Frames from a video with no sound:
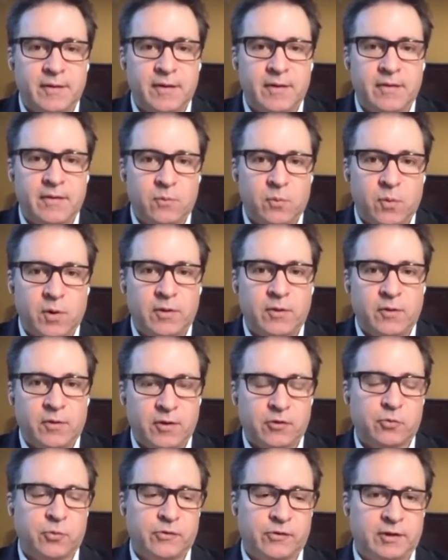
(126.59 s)
and that
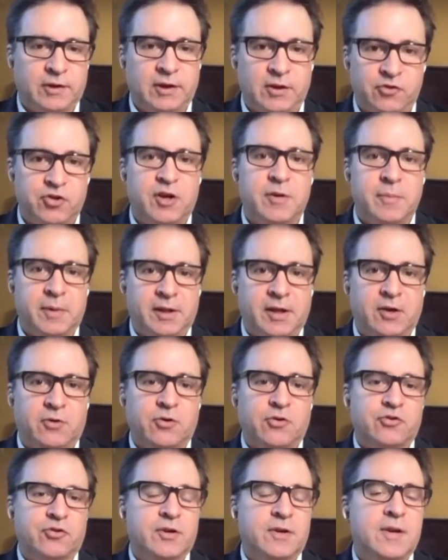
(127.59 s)
whether this was a
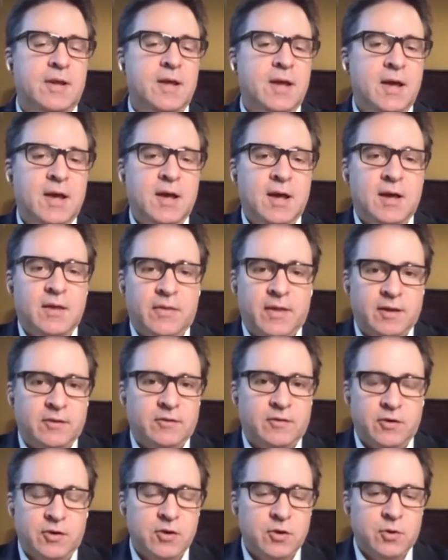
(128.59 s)
legitimately Christian
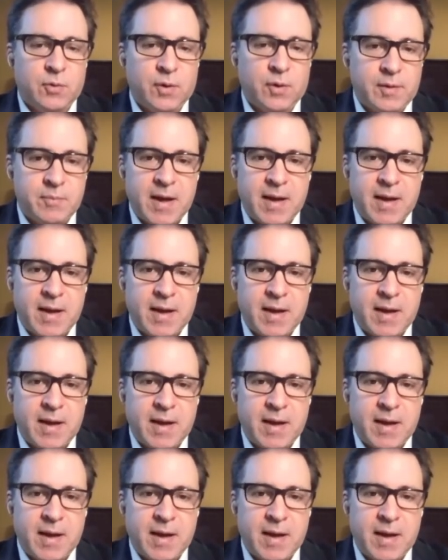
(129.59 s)
thing to do.